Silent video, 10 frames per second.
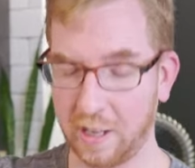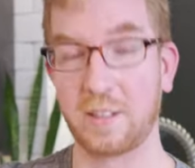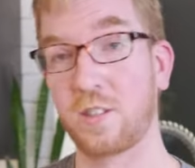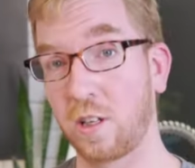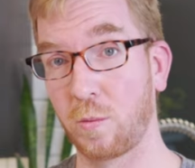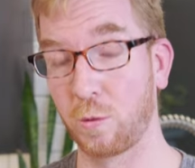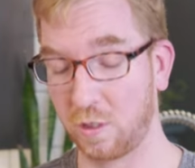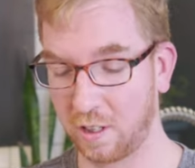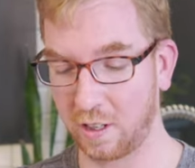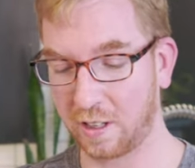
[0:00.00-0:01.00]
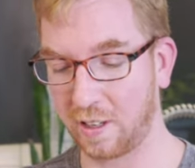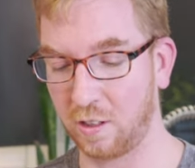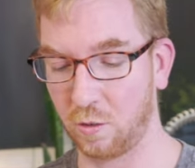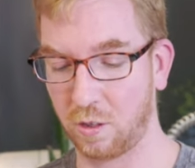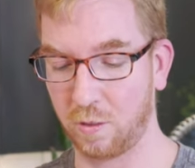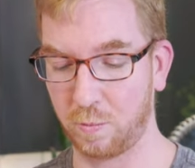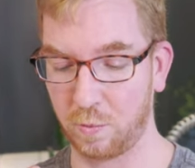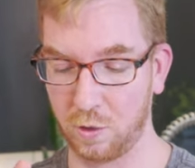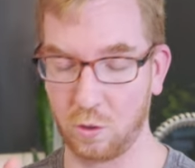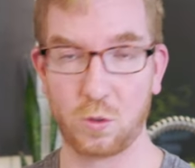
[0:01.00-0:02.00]
At least on the Brewzilla, again, you could
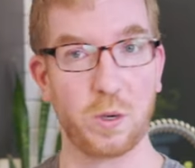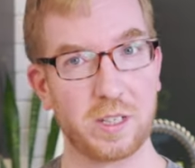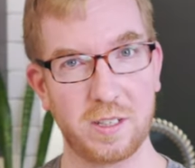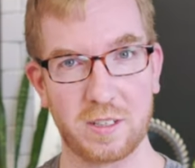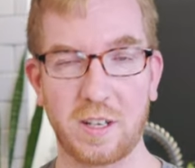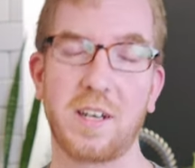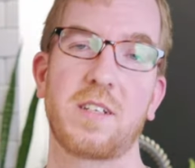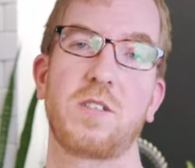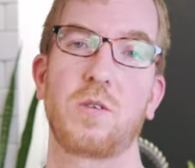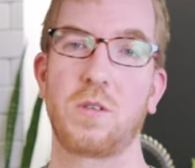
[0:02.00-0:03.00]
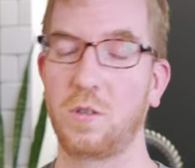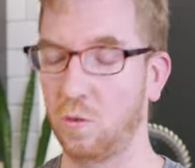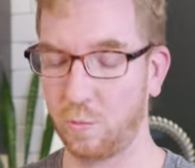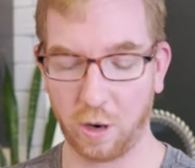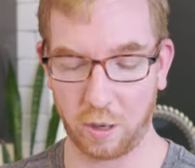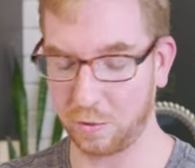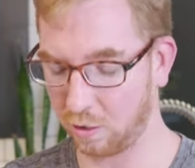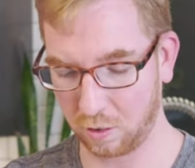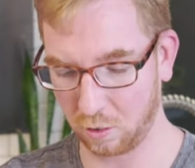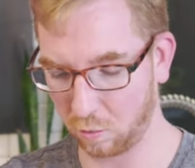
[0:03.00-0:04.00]
do quick disconnects, you could do barbs, you
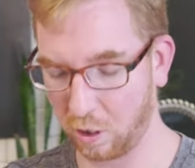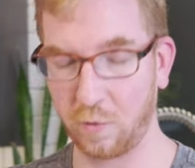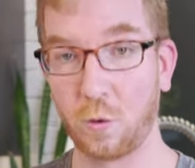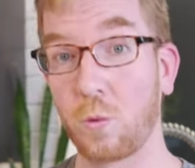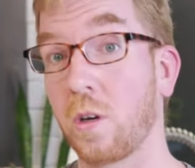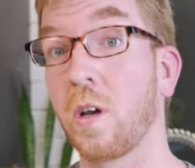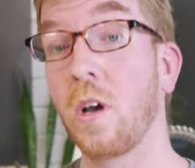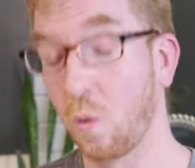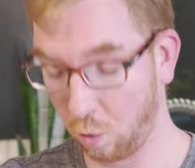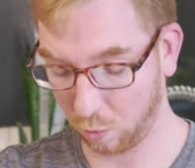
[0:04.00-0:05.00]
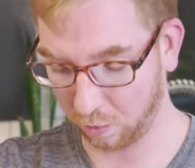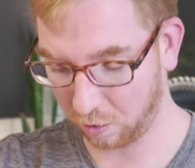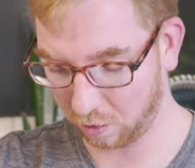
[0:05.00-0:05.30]
could do whatever would work with